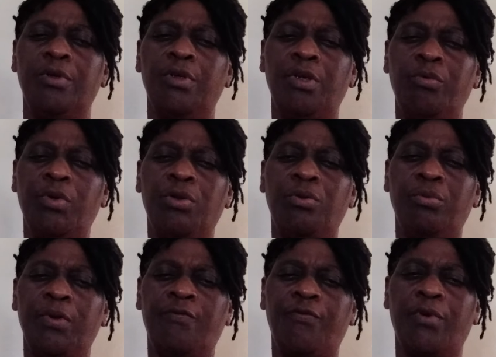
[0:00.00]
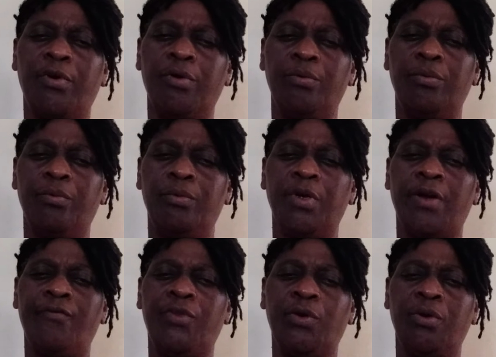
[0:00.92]
He will do it for you. We
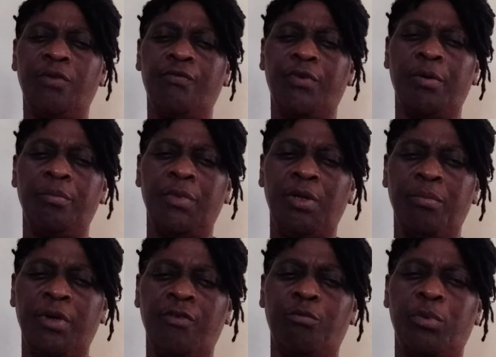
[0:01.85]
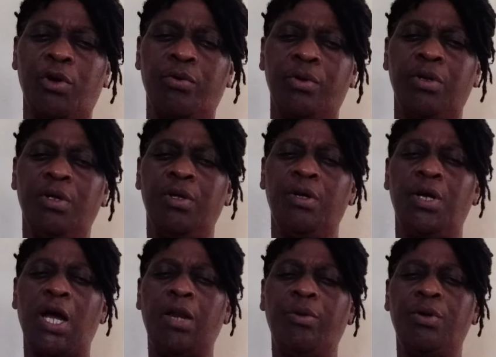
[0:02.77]
have done it for me, Bev Brown,
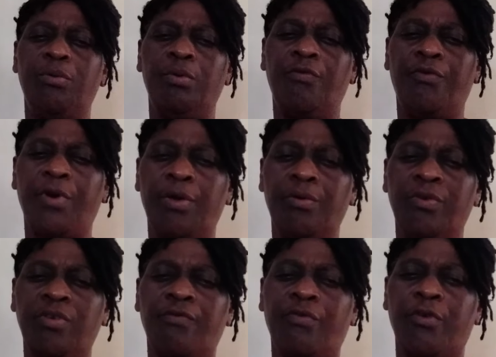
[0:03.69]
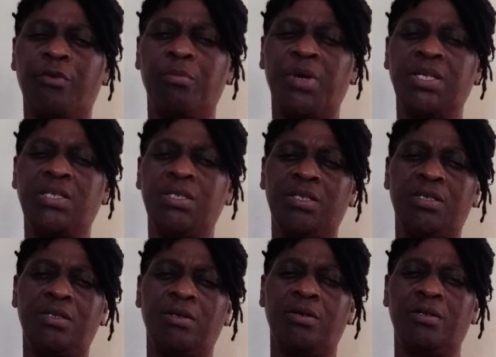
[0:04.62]
and He will do it for you. See, first my
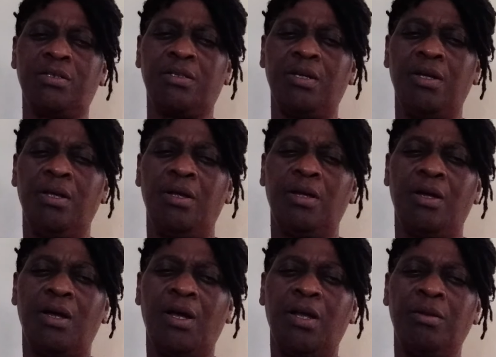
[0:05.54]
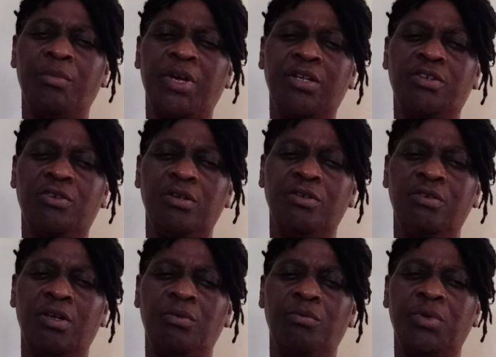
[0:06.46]
sisters and my
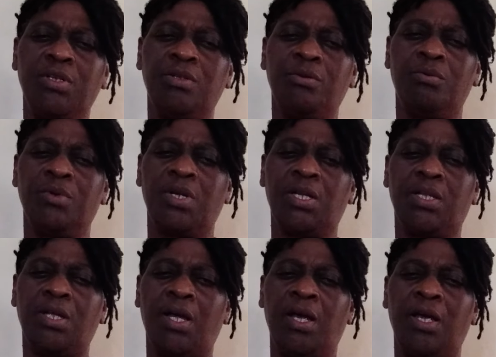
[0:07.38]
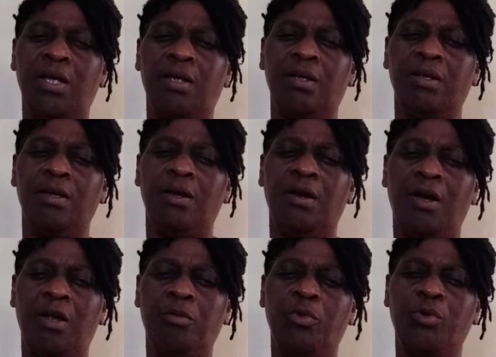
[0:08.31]
children will know that I
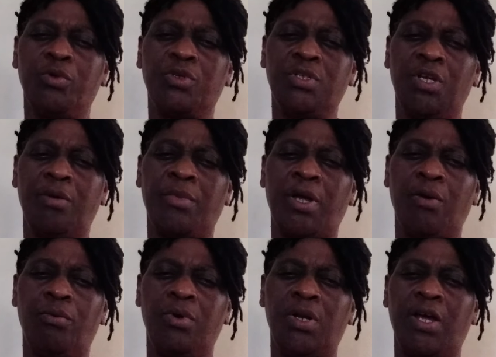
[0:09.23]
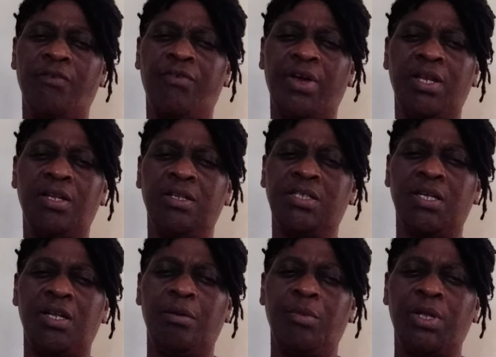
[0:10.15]
almost take my whole life. I didn't
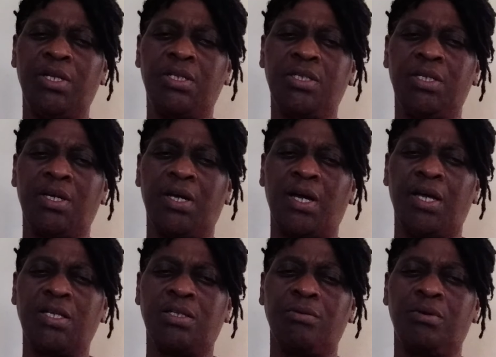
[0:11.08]
tell him anything, guys.